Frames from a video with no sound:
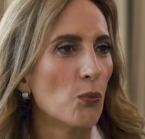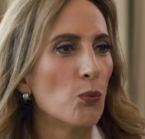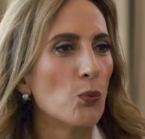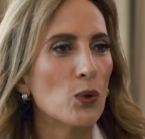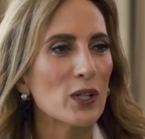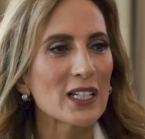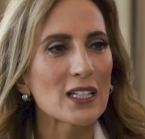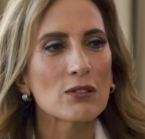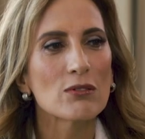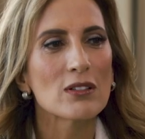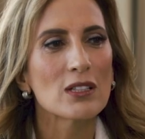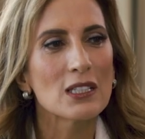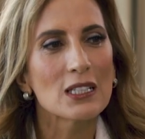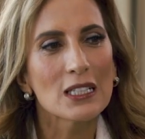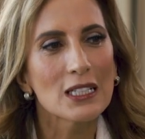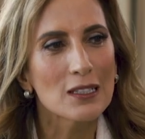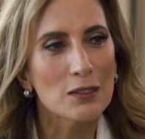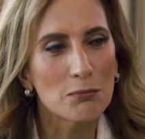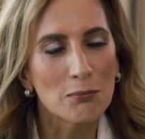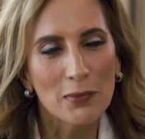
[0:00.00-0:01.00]
What do you
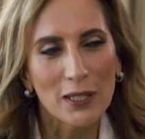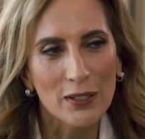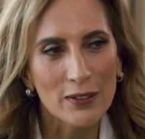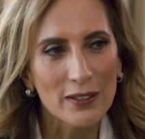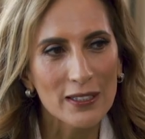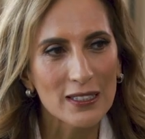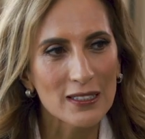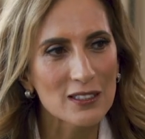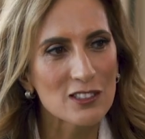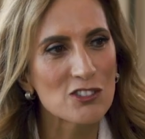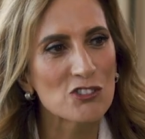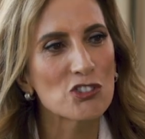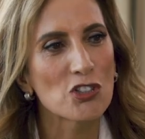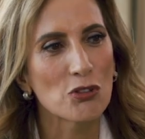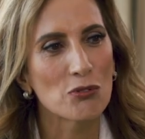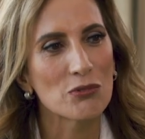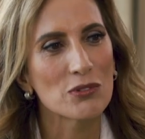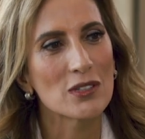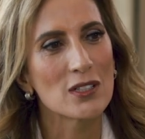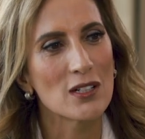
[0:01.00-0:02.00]
think Americans
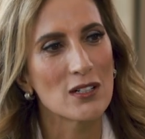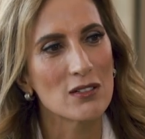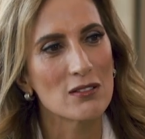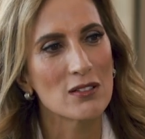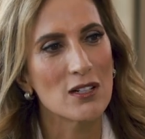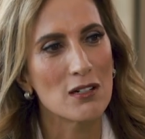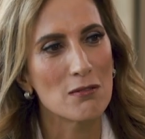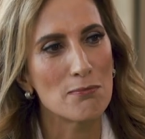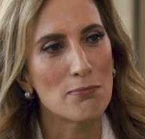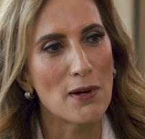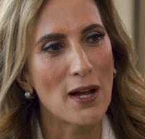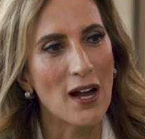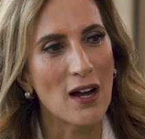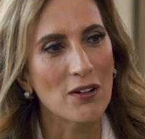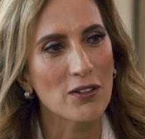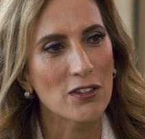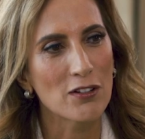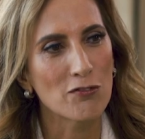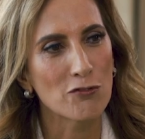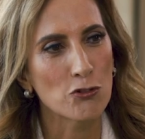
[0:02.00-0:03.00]
don't know
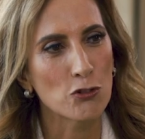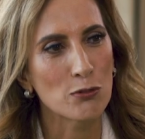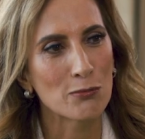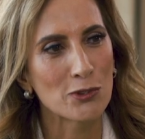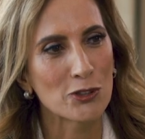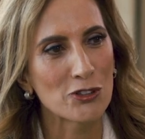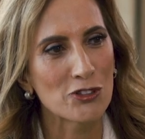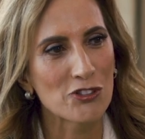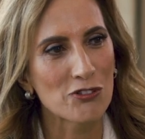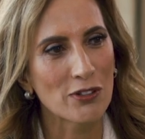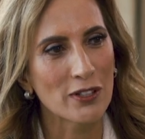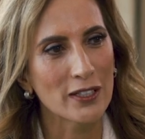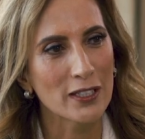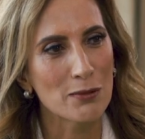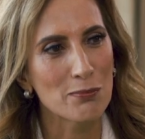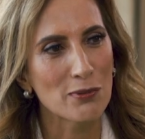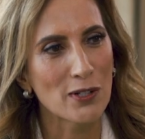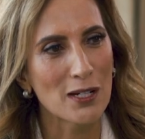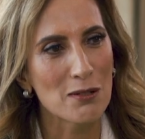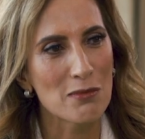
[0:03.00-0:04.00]
about the former
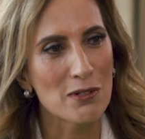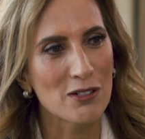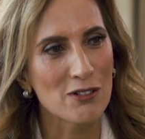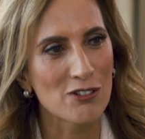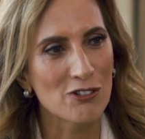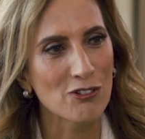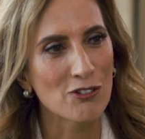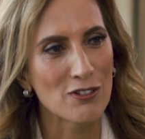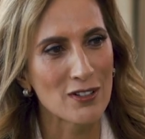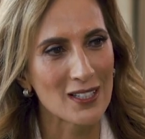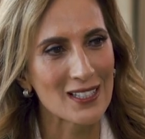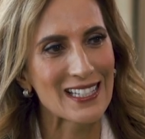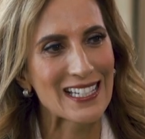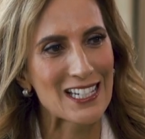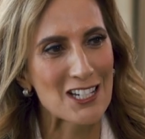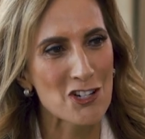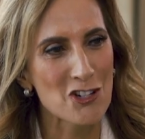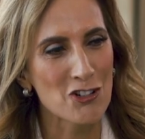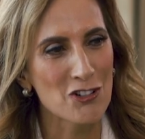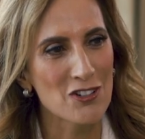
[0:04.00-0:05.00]
Israeli prime minister that
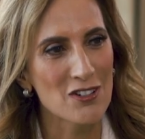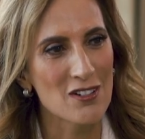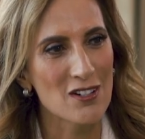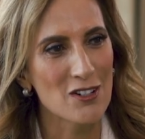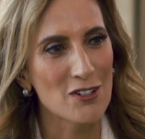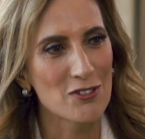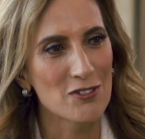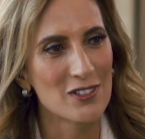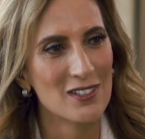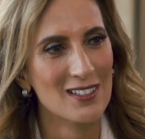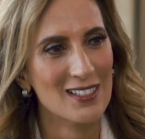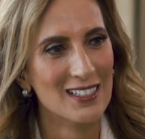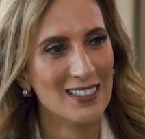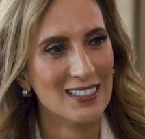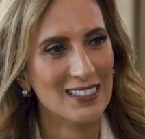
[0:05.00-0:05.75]
they should know?